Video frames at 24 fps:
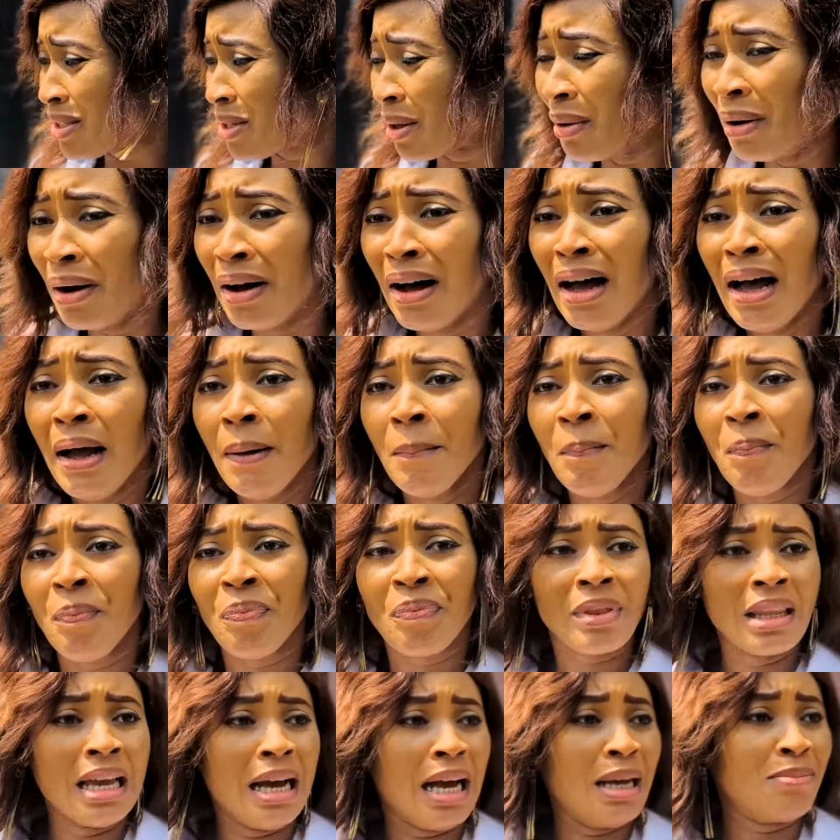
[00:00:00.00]
into?
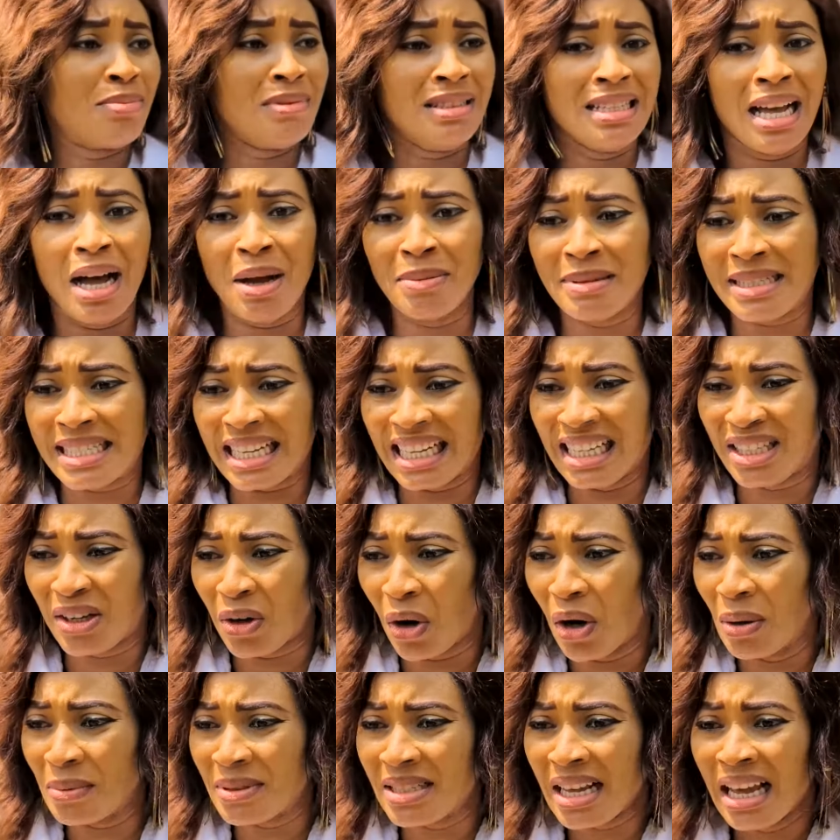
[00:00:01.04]
Now I'm seeing
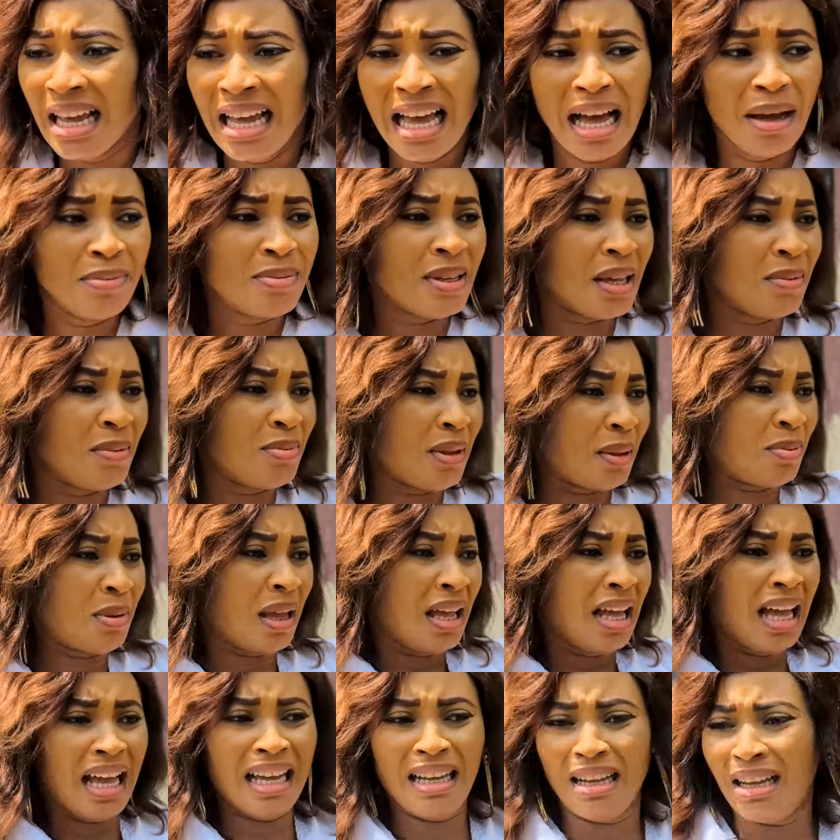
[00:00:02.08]
corpse.
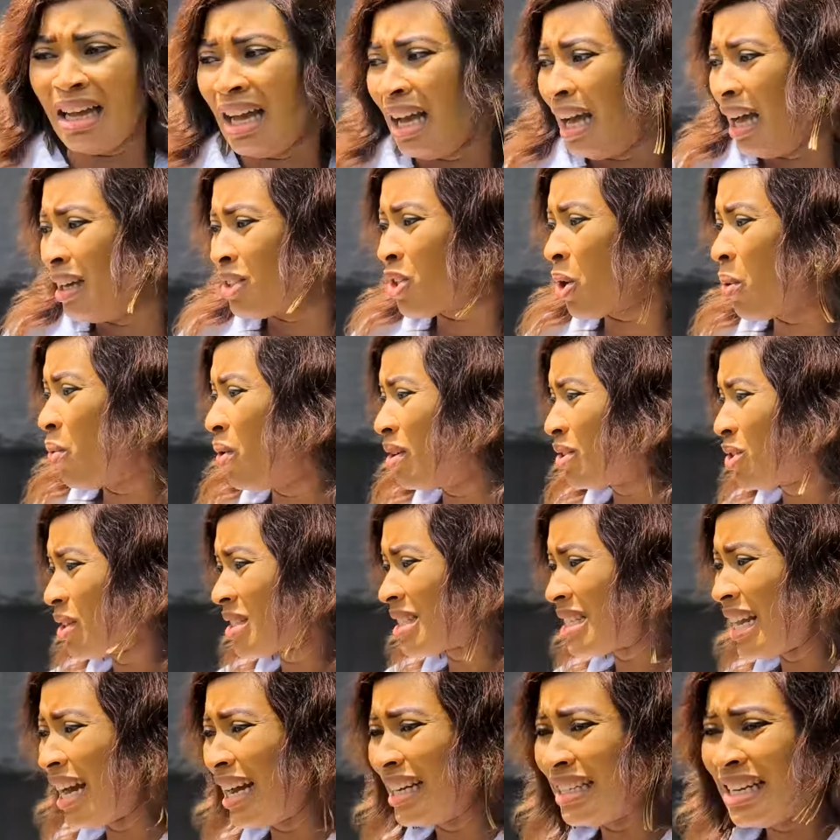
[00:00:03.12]
Someone
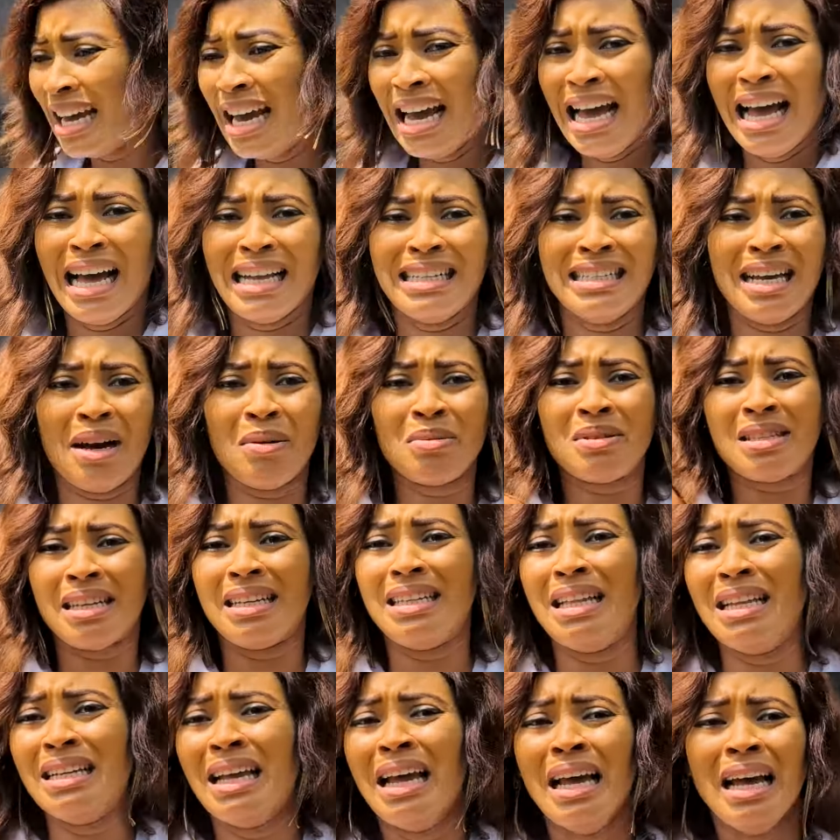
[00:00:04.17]
just died, and now I'm
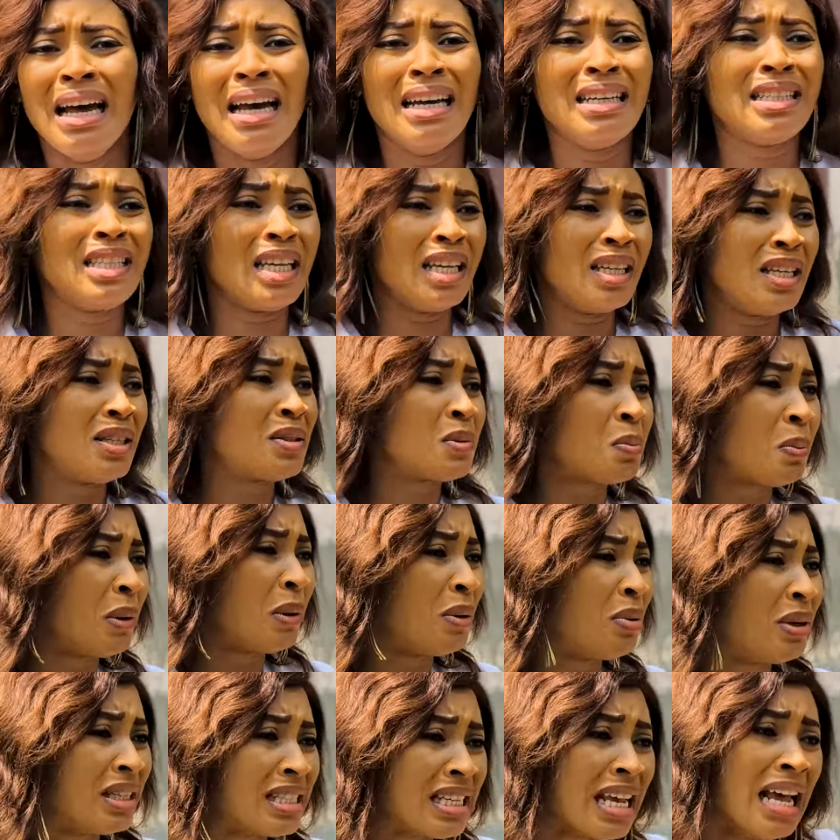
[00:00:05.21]
seeing a
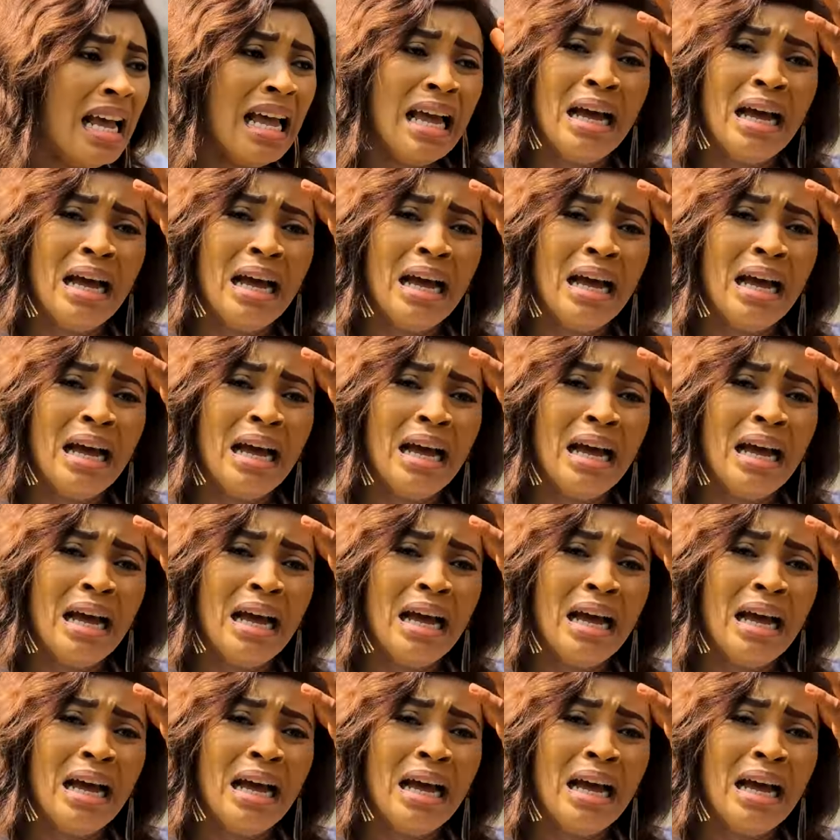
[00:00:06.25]
spirit.